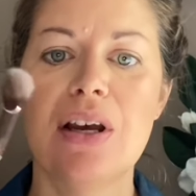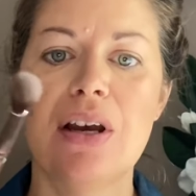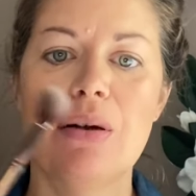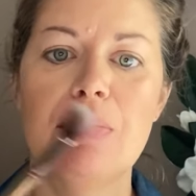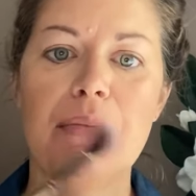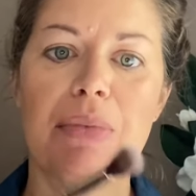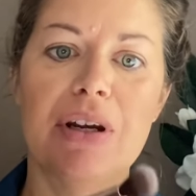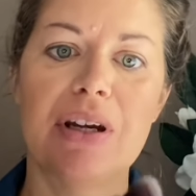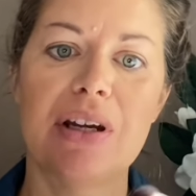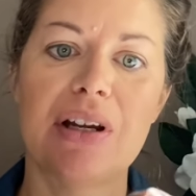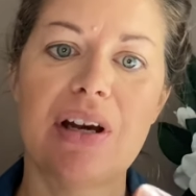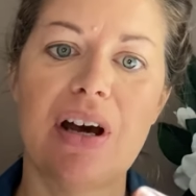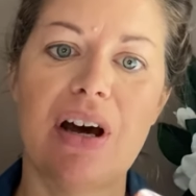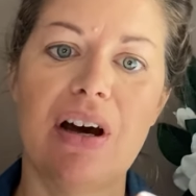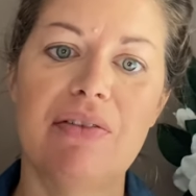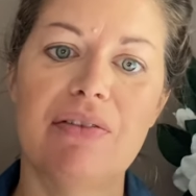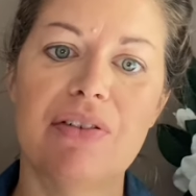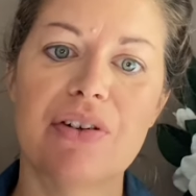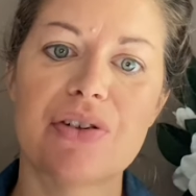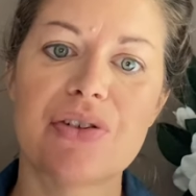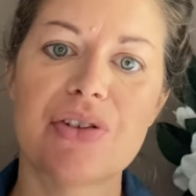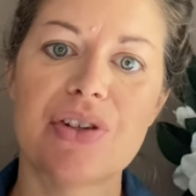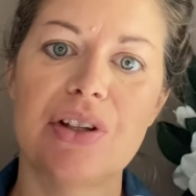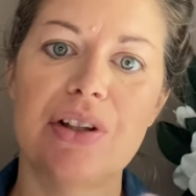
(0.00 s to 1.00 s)
but it
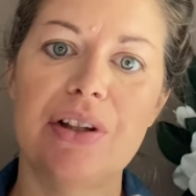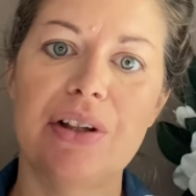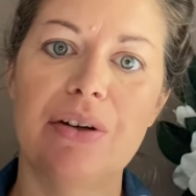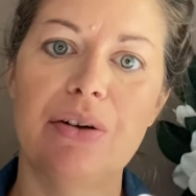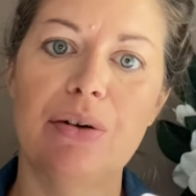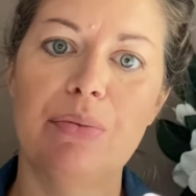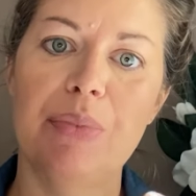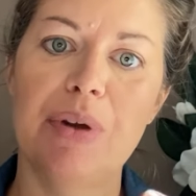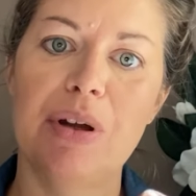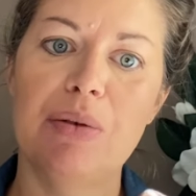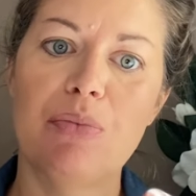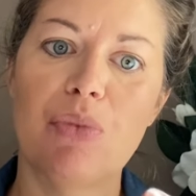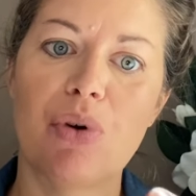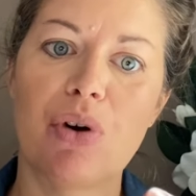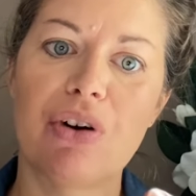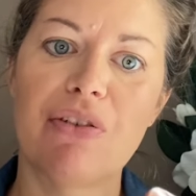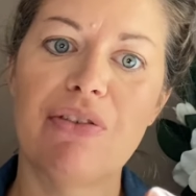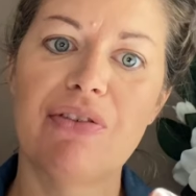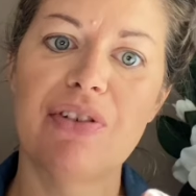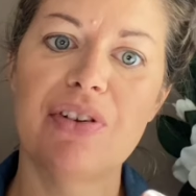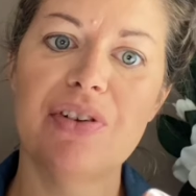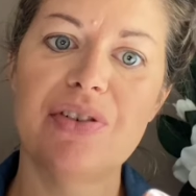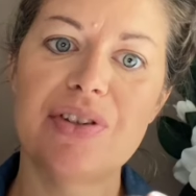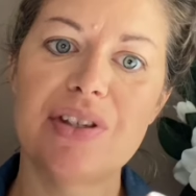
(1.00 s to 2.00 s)
covers a little bit more,
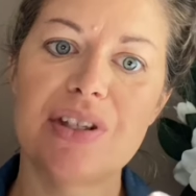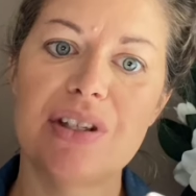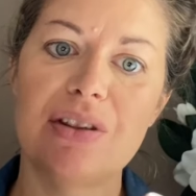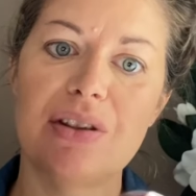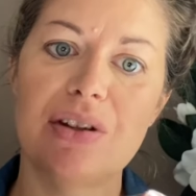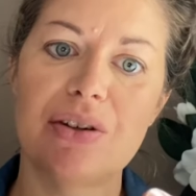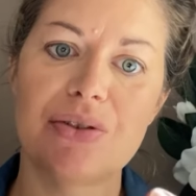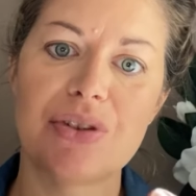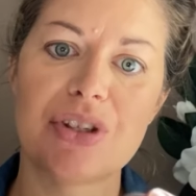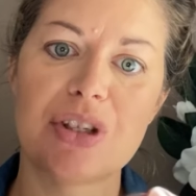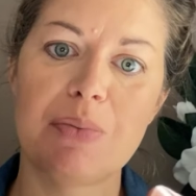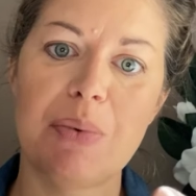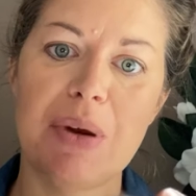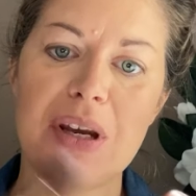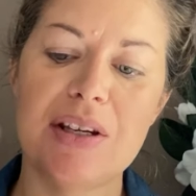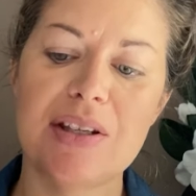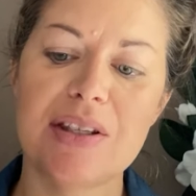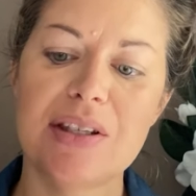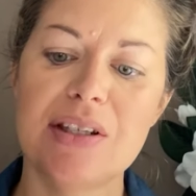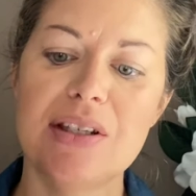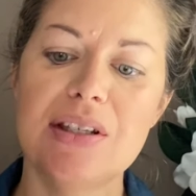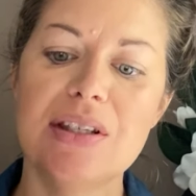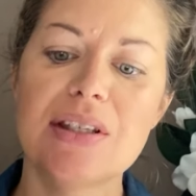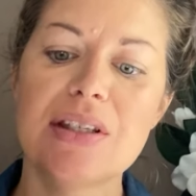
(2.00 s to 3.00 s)
fills in those
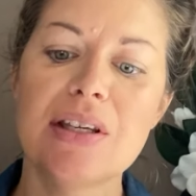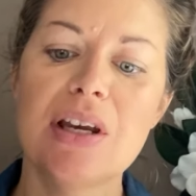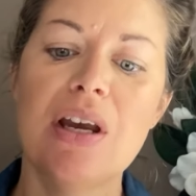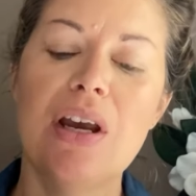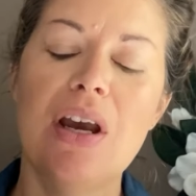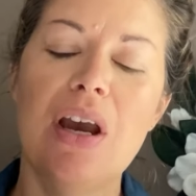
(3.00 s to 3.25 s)
spaces.